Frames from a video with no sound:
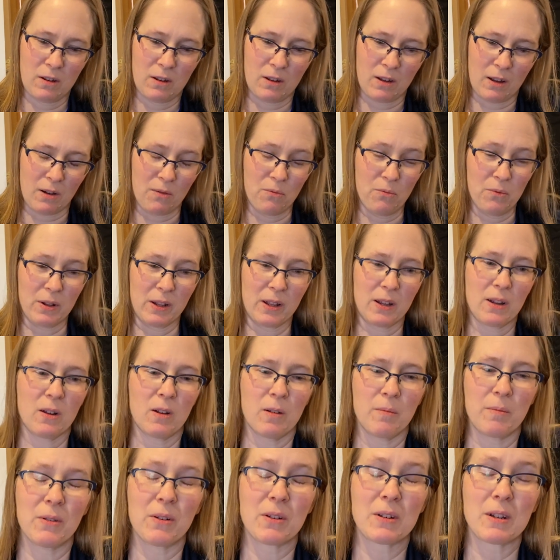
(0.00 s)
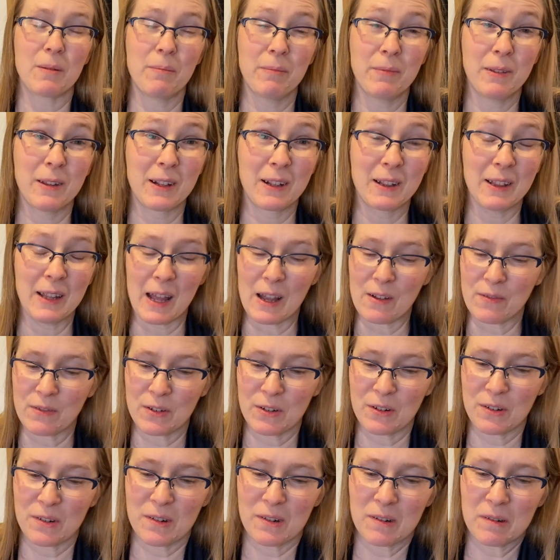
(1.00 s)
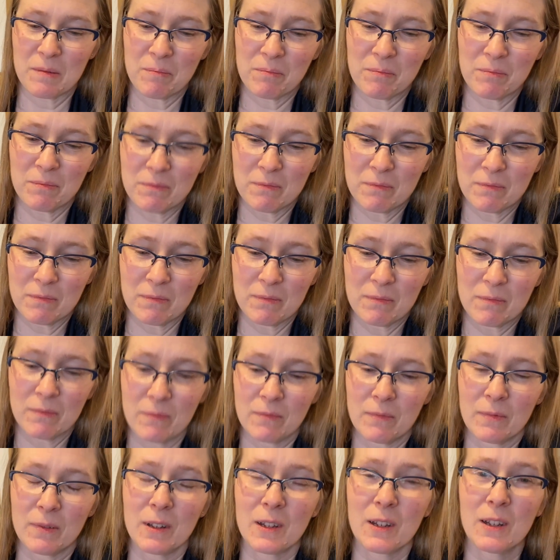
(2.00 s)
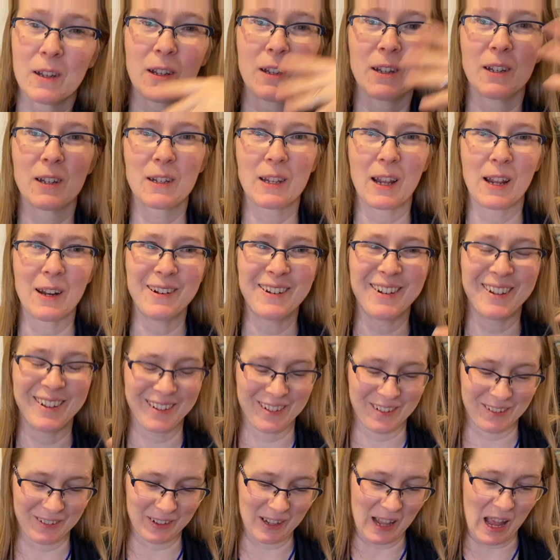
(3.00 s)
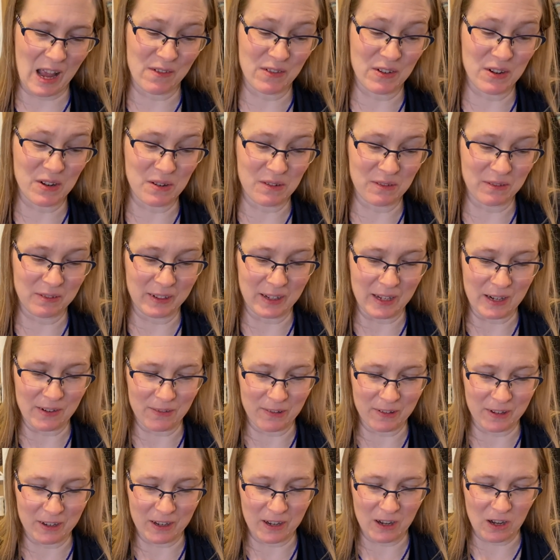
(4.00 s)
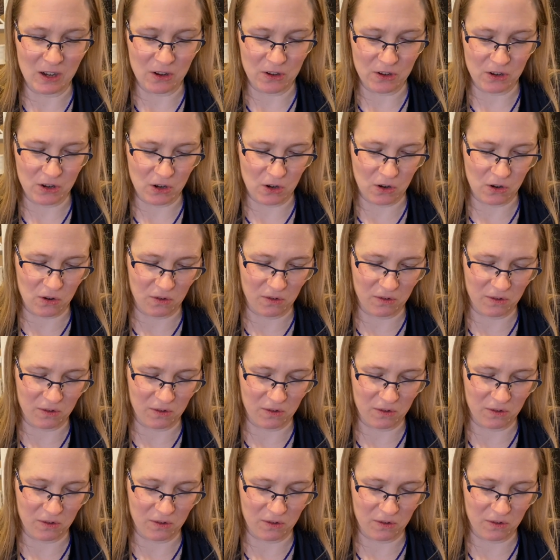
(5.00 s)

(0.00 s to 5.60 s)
I really hope there's something lavender scented or lavender flavored in here too.